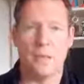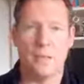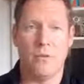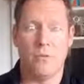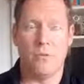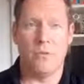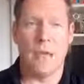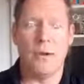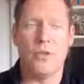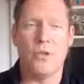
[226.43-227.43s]
You're
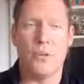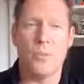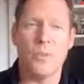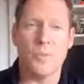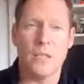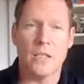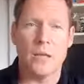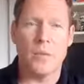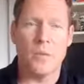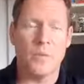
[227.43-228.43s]
having trouble spending
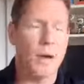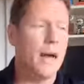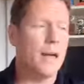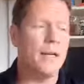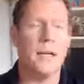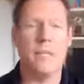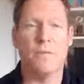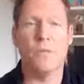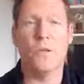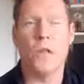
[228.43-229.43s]
time with your partner, you
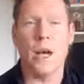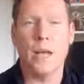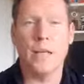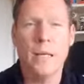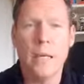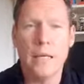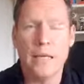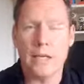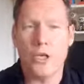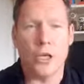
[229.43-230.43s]
feel like
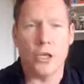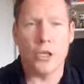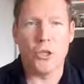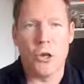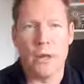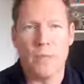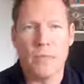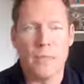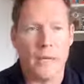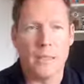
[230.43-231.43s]
you just got no
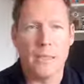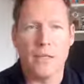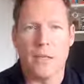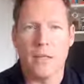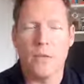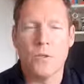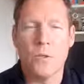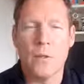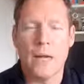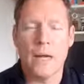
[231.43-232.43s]
time to exercise or
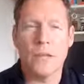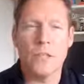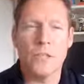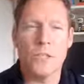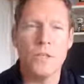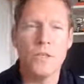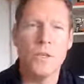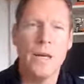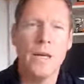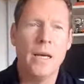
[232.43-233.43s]
to look after
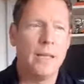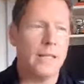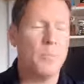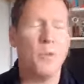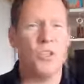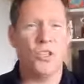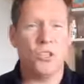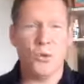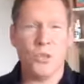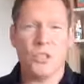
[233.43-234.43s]
yourself. That's because
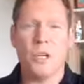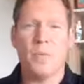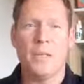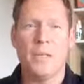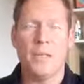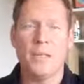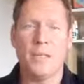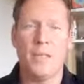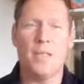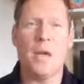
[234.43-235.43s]
you're doing so many
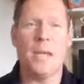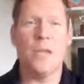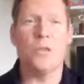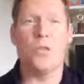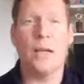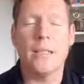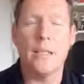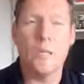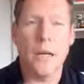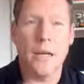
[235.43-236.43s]
things, you're being
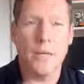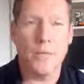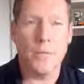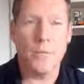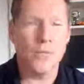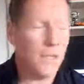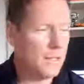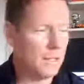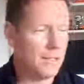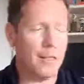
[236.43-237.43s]
distracted by so many
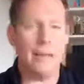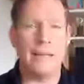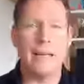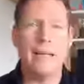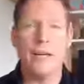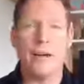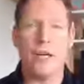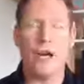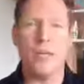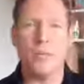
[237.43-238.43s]
things. It's like
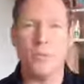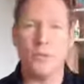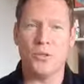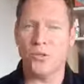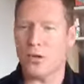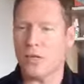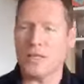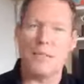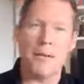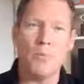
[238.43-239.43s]
an octopus trying
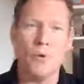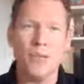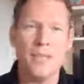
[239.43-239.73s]
to tap all